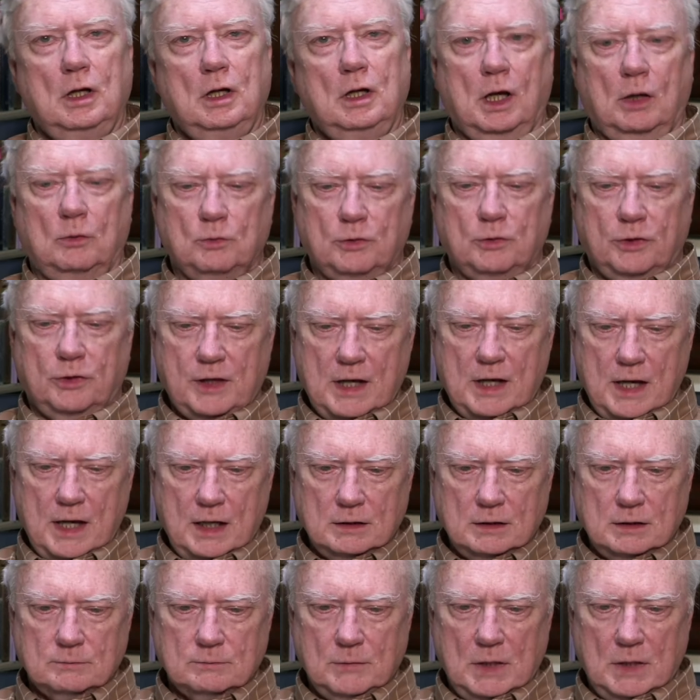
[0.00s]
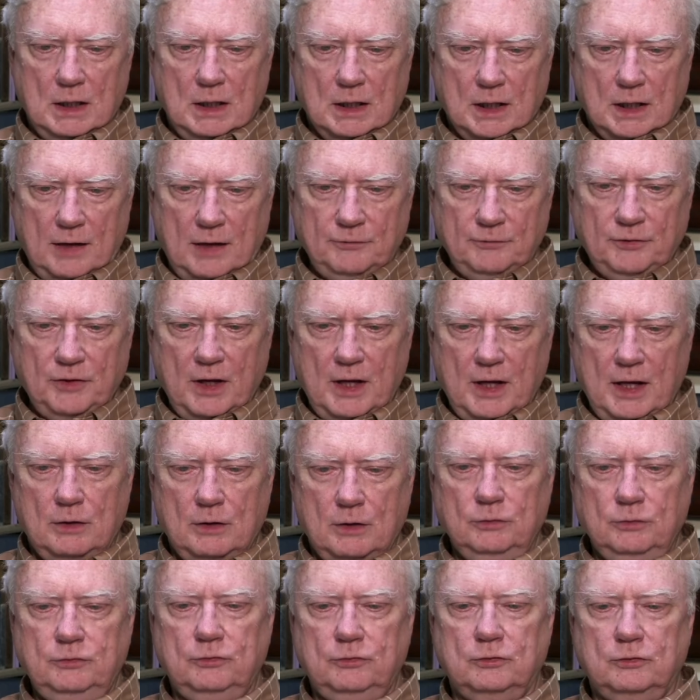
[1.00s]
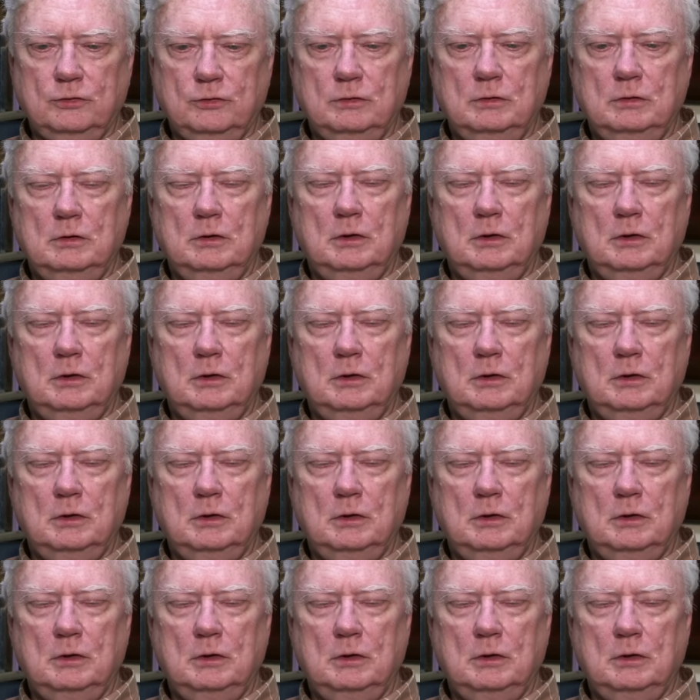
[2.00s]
And with that, he left the house